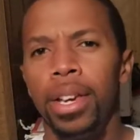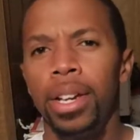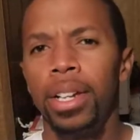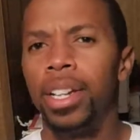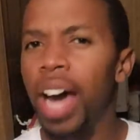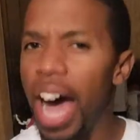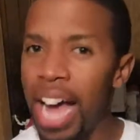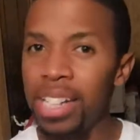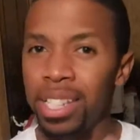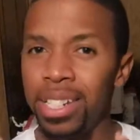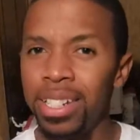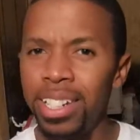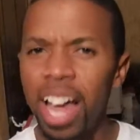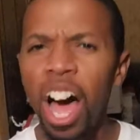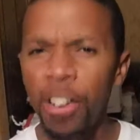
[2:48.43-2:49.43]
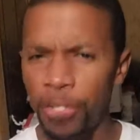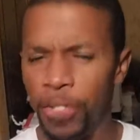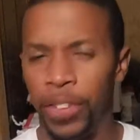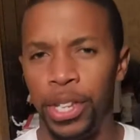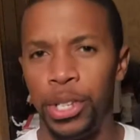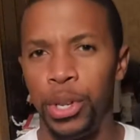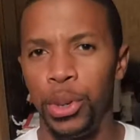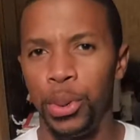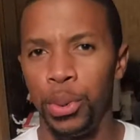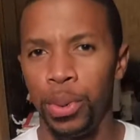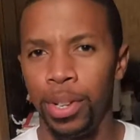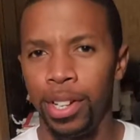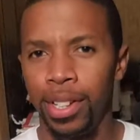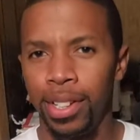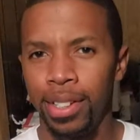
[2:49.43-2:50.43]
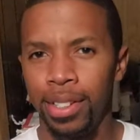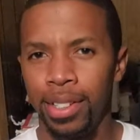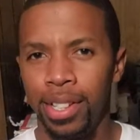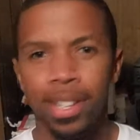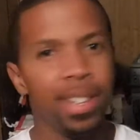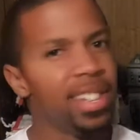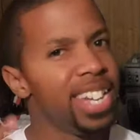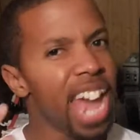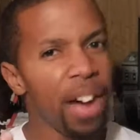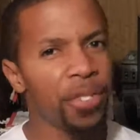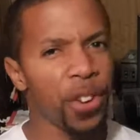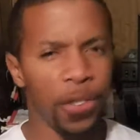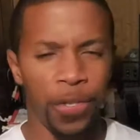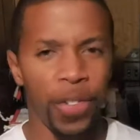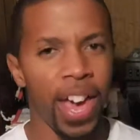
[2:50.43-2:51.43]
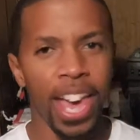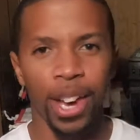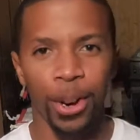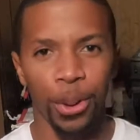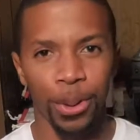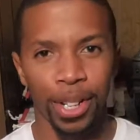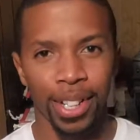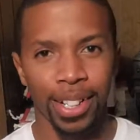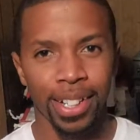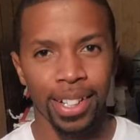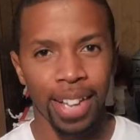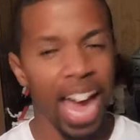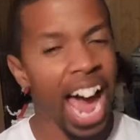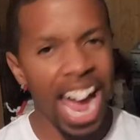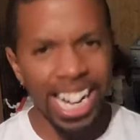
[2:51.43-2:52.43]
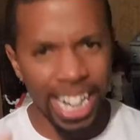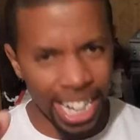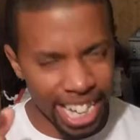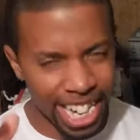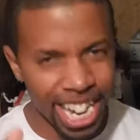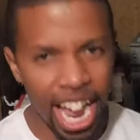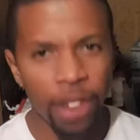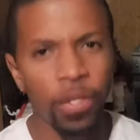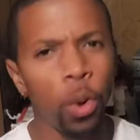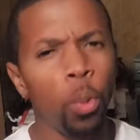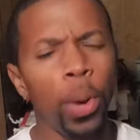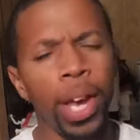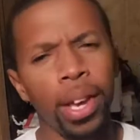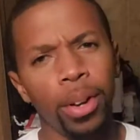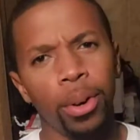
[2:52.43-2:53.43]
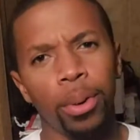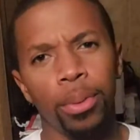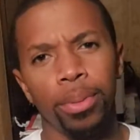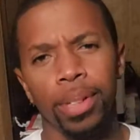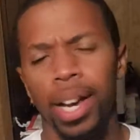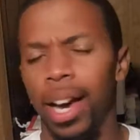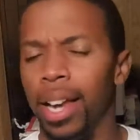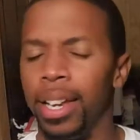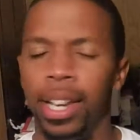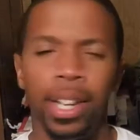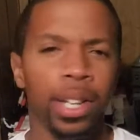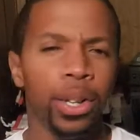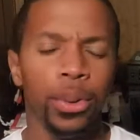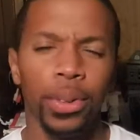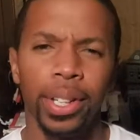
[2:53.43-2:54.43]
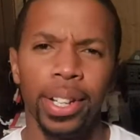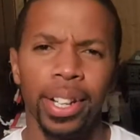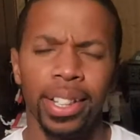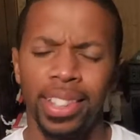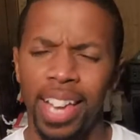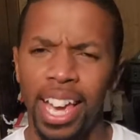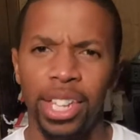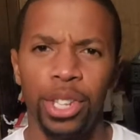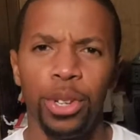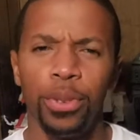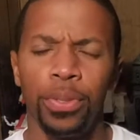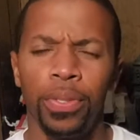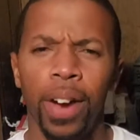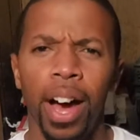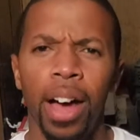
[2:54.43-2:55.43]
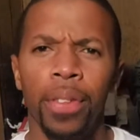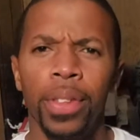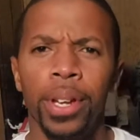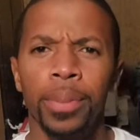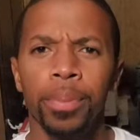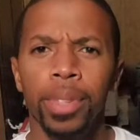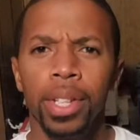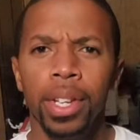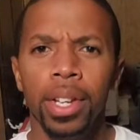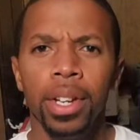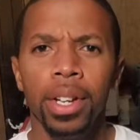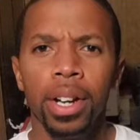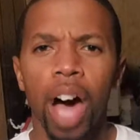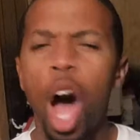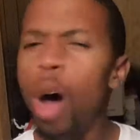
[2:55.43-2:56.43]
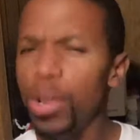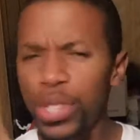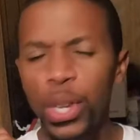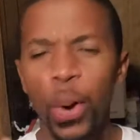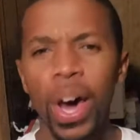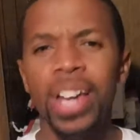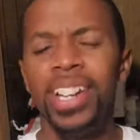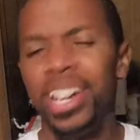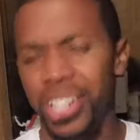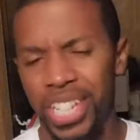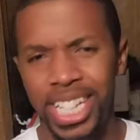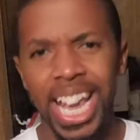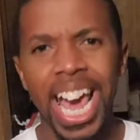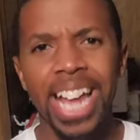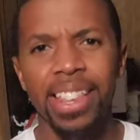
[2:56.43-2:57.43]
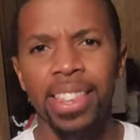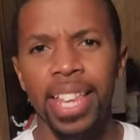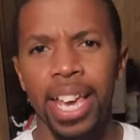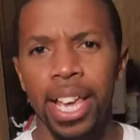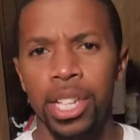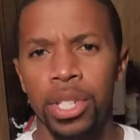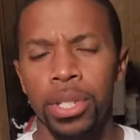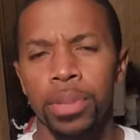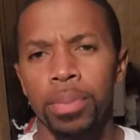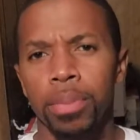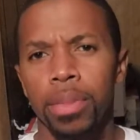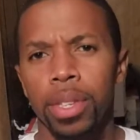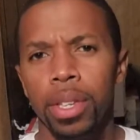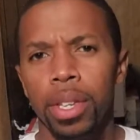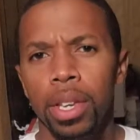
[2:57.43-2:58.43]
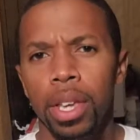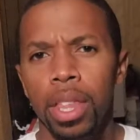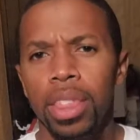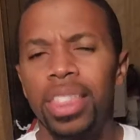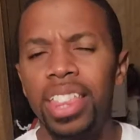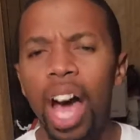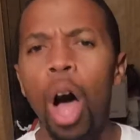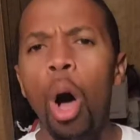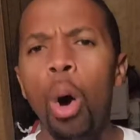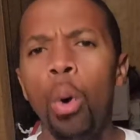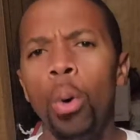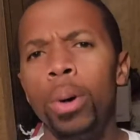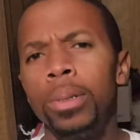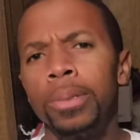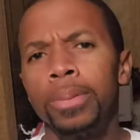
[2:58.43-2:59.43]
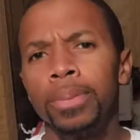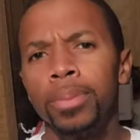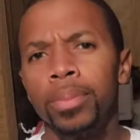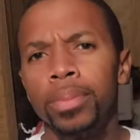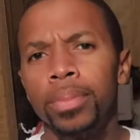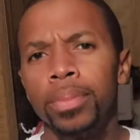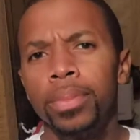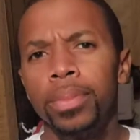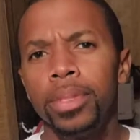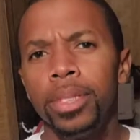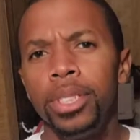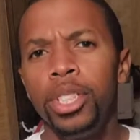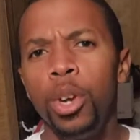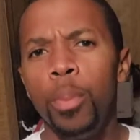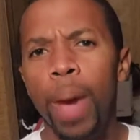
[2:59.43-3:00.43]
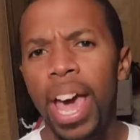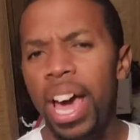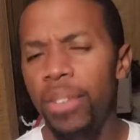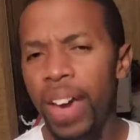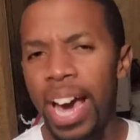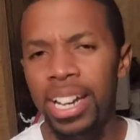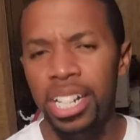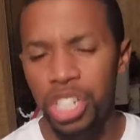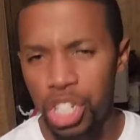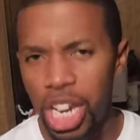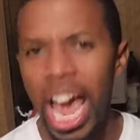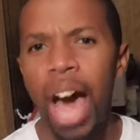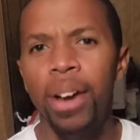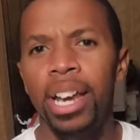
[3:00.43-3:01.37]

God's love for you never failed. And it never will. Hallelujah. Thank you, Father. Also understand this though you may have had a child